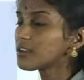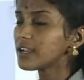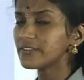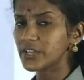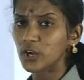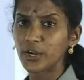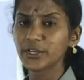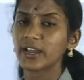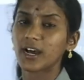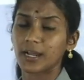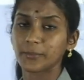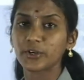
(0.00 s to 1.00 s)

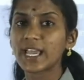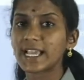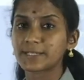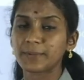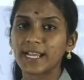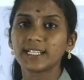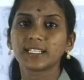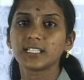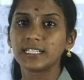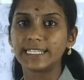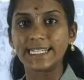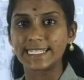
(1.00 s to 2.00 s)
I'm going to explain it
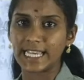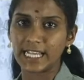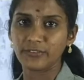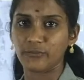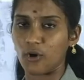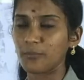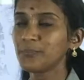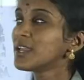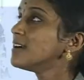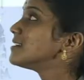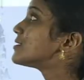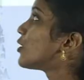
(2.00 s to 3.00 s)
in detailed form.
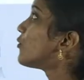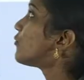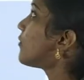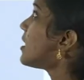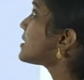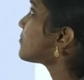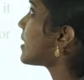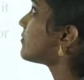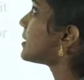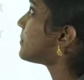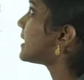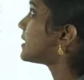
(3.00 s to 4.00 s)
So first one
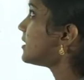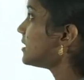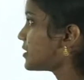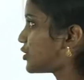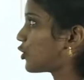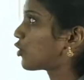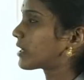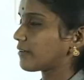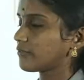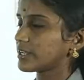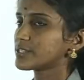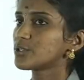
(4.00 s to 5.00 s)
will be the
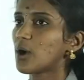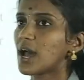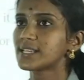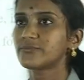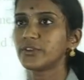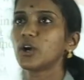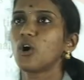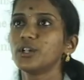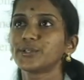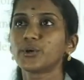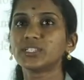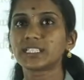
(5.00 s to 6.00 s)
geographic. So as we
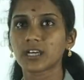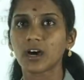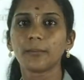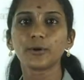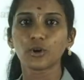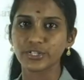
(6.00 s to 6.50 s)
all know the term called